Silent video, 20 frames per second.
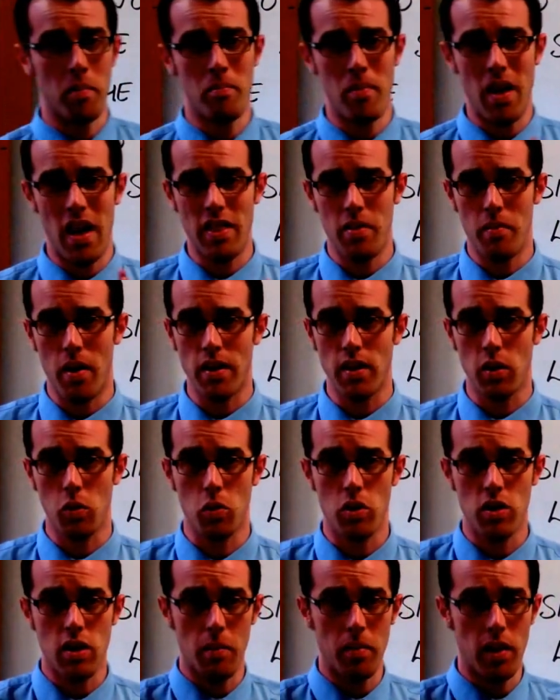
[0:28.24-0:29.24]
mathematical
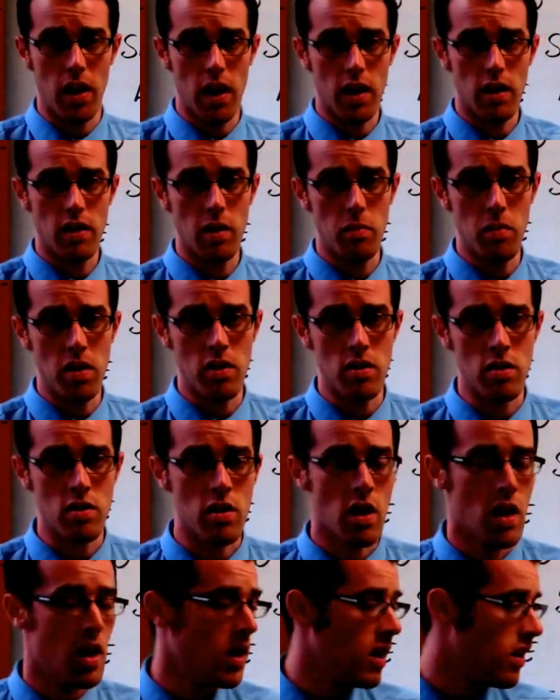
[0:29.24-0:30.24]
similarity means
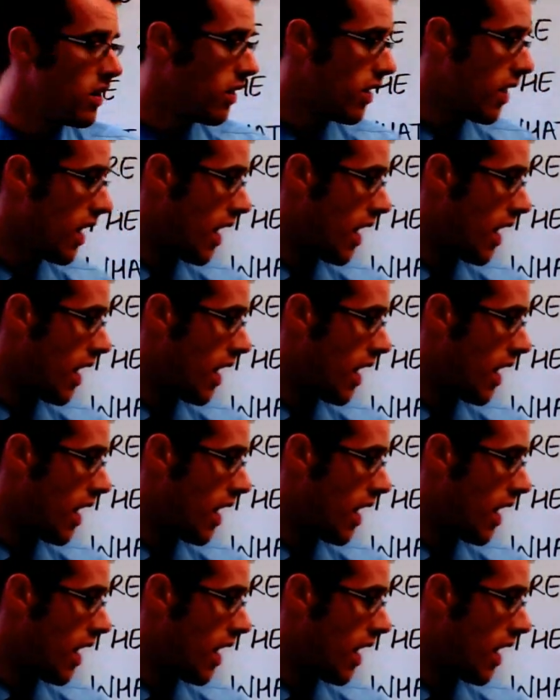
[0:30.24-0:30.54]
that they